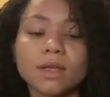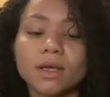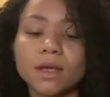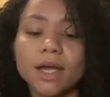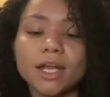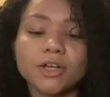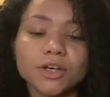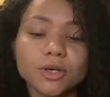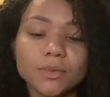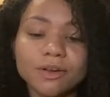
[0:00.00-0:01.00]
And you're going
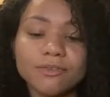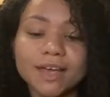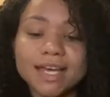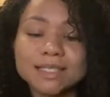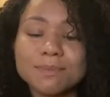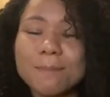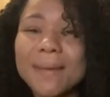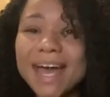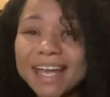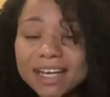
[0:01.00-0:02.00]
to want to fit as
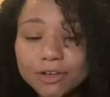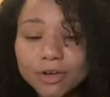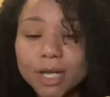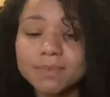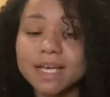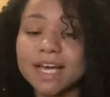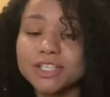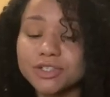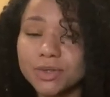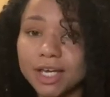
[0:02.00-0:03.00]
many grapes as
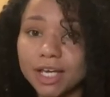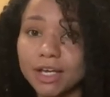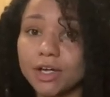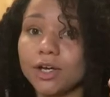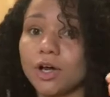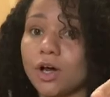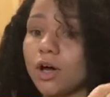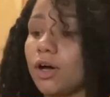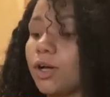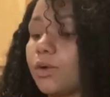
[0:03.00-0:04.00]
you can
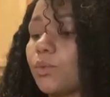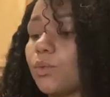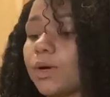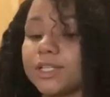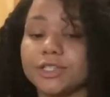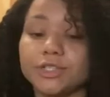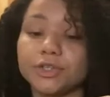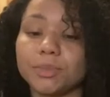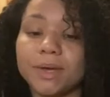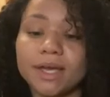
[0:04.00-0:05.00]
on one
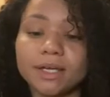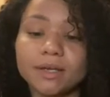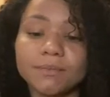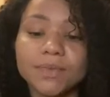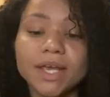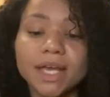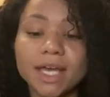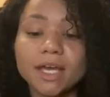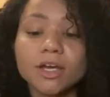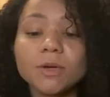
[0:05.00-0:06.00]
toothpick.
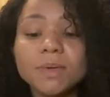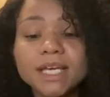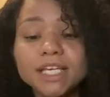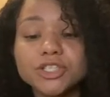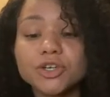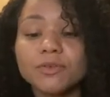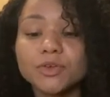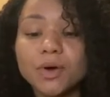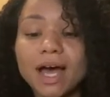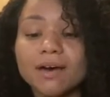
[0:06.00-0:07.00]
It could be easier if you
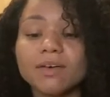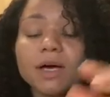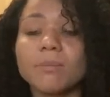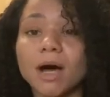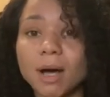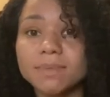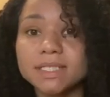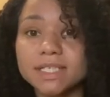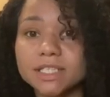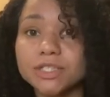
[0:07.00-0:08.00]
have kebab
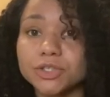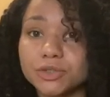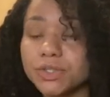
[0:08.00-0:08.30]
sticks to do these